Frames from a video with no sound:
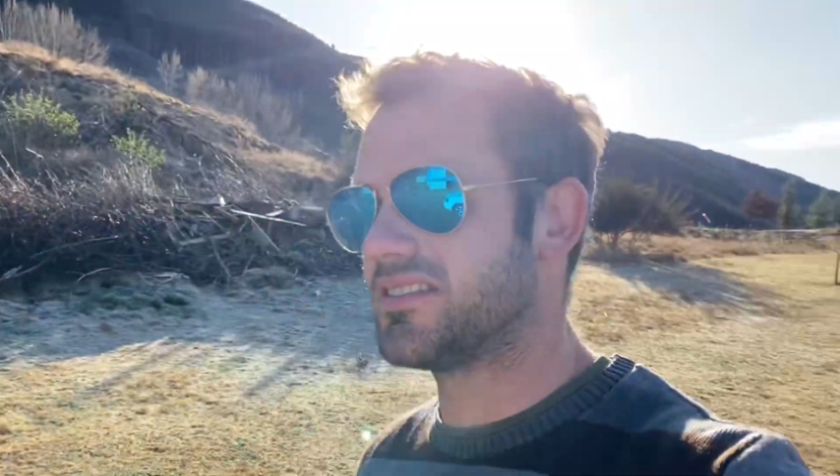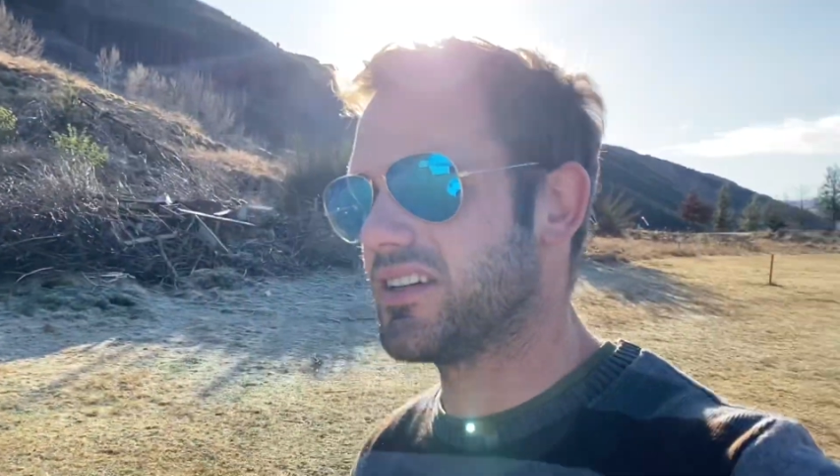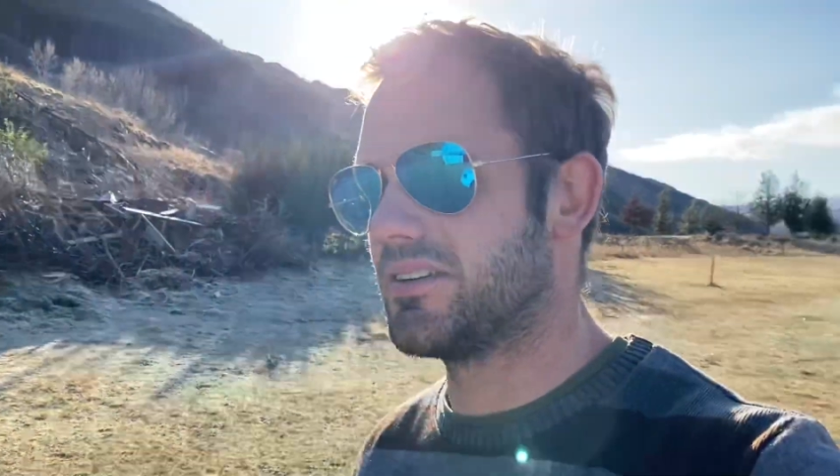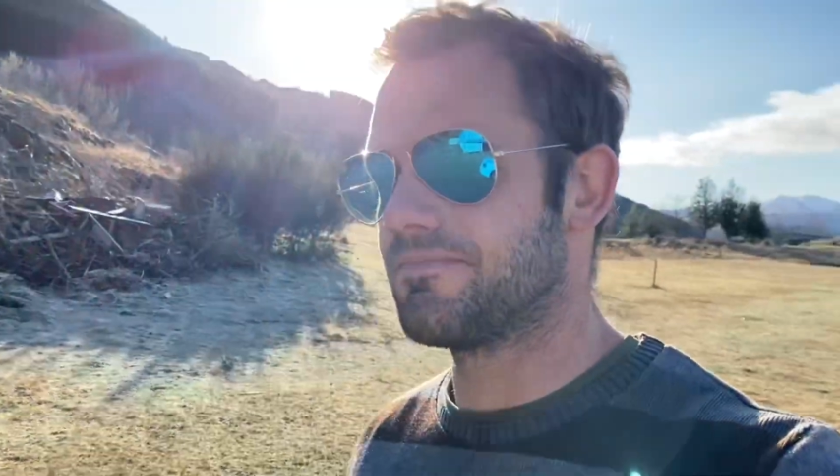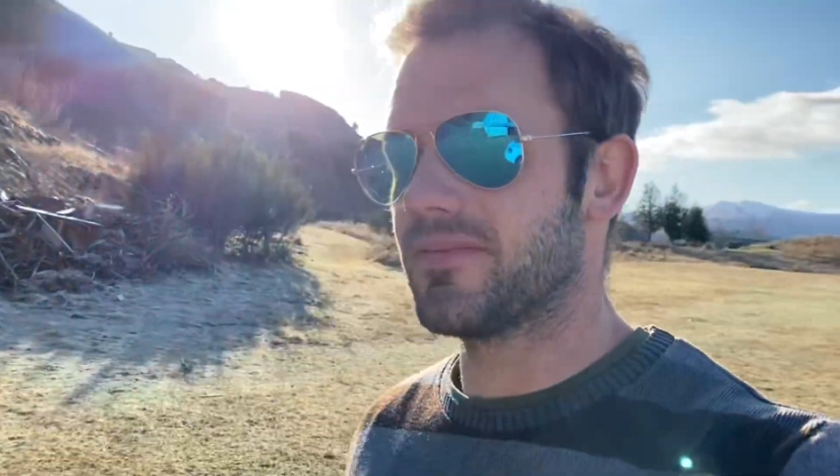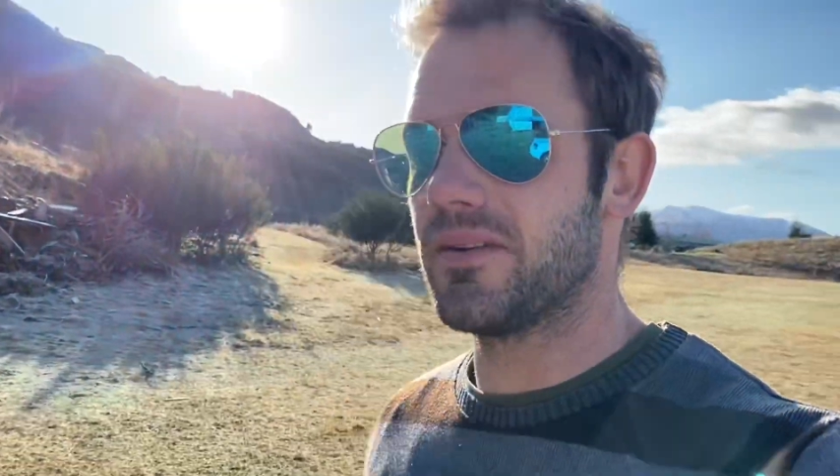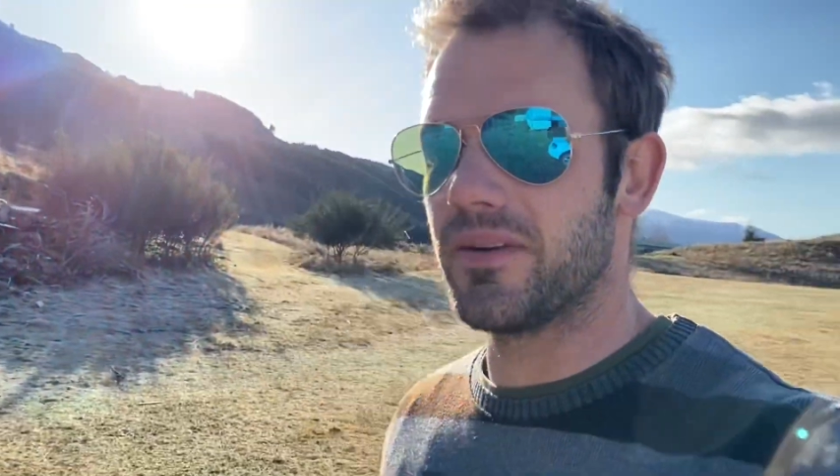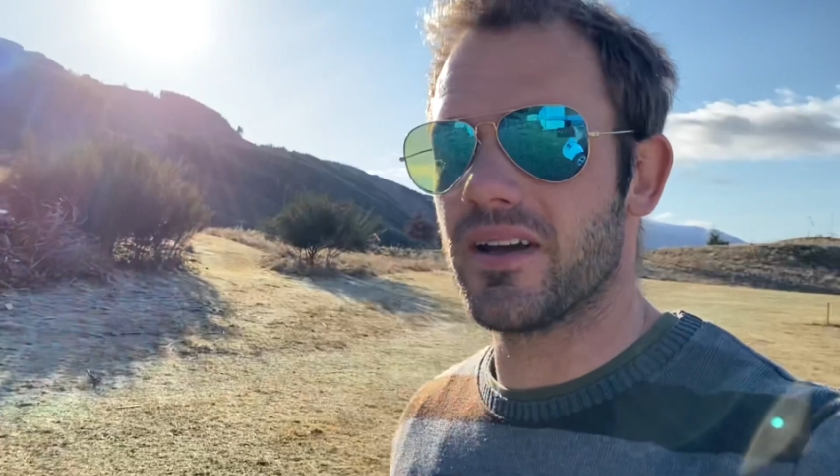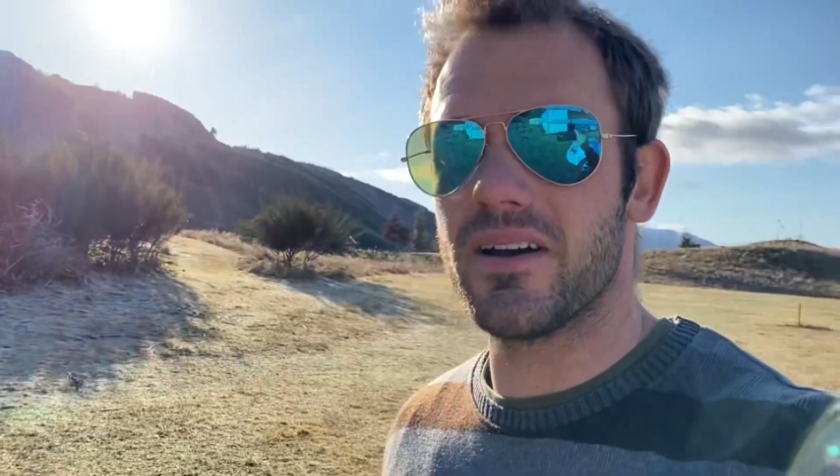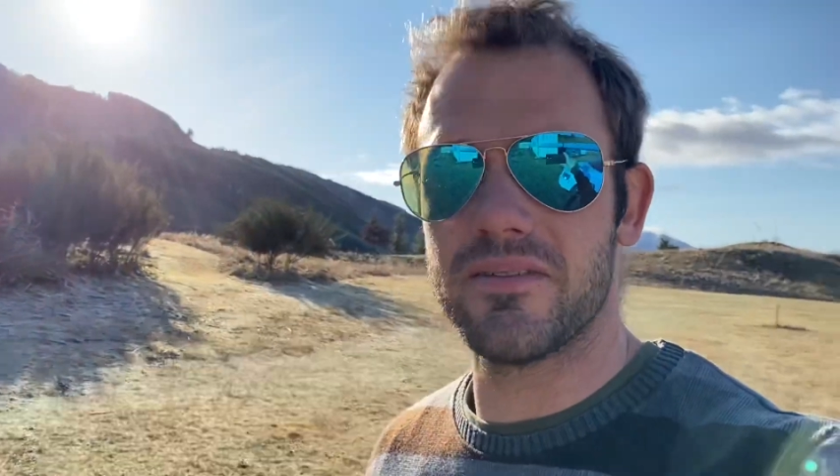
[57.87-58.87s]
So here
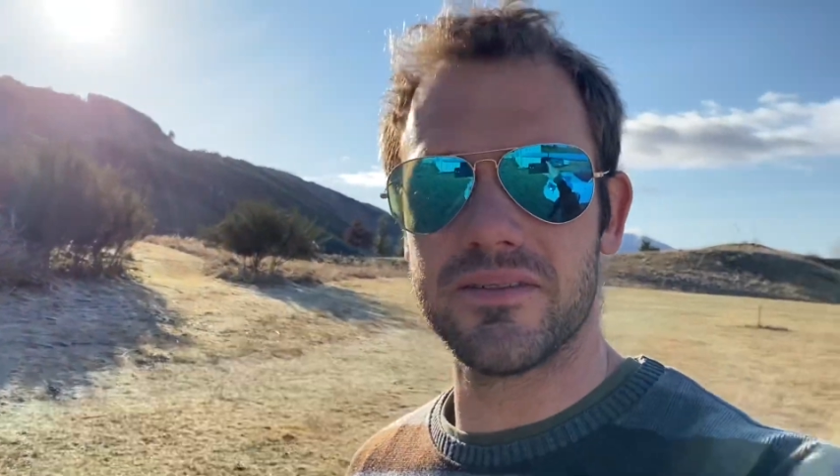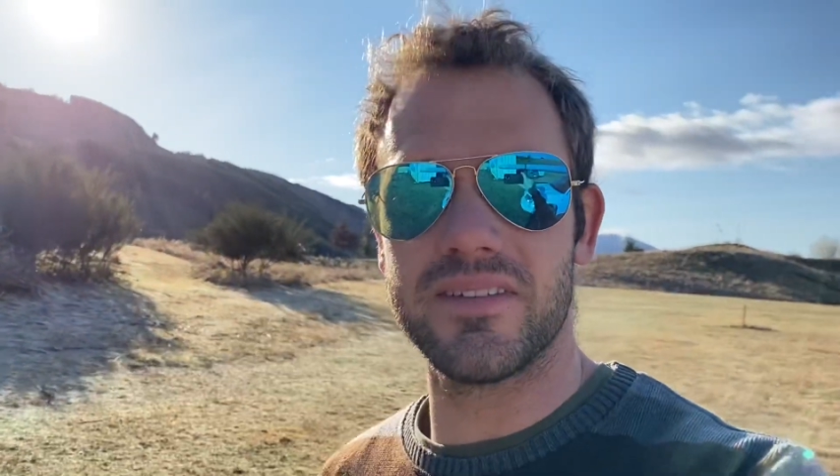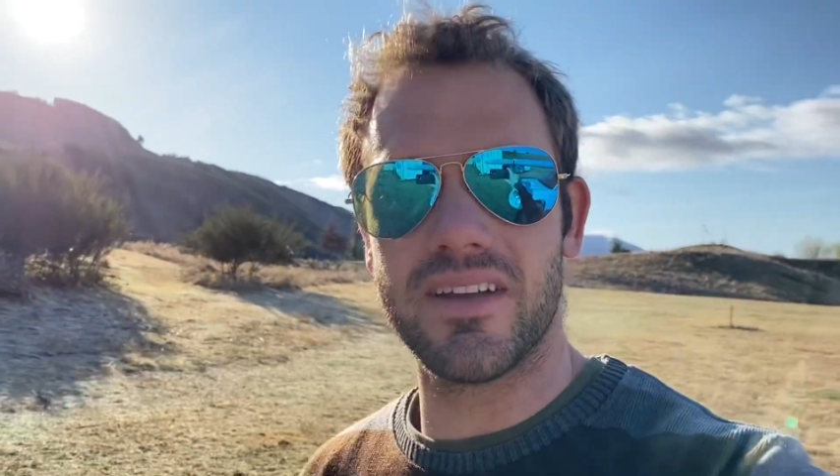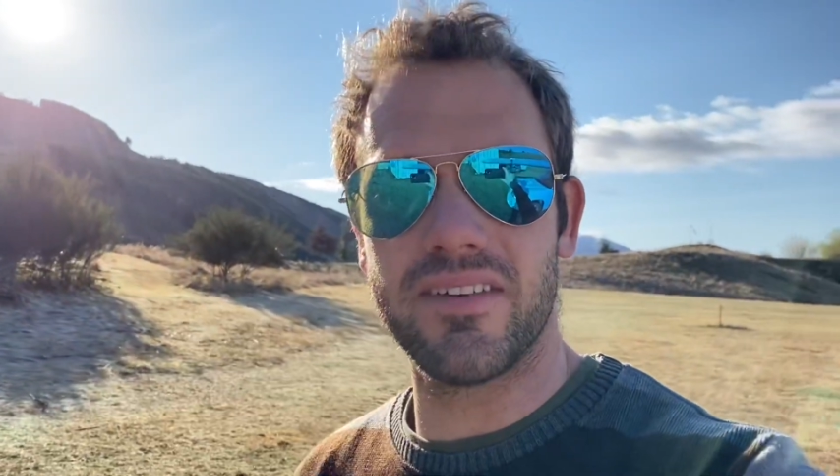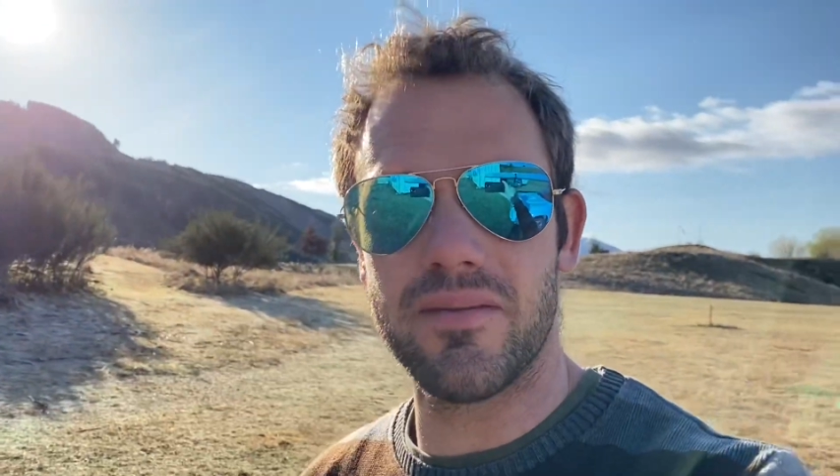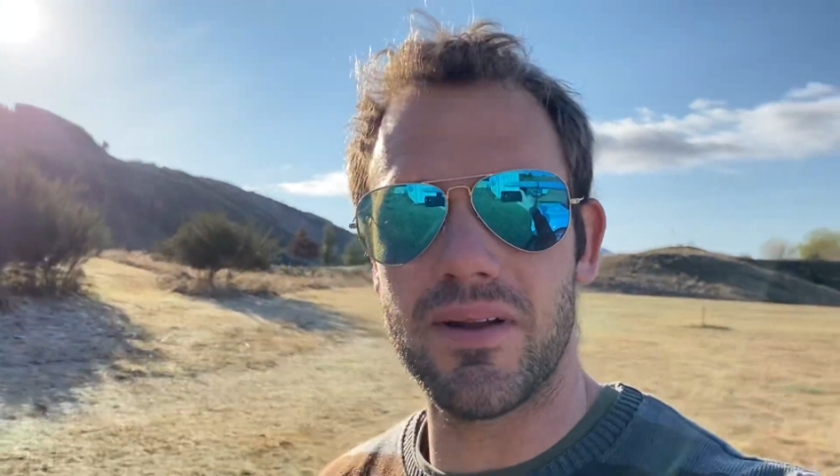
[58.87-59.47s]
we go, we'll give it a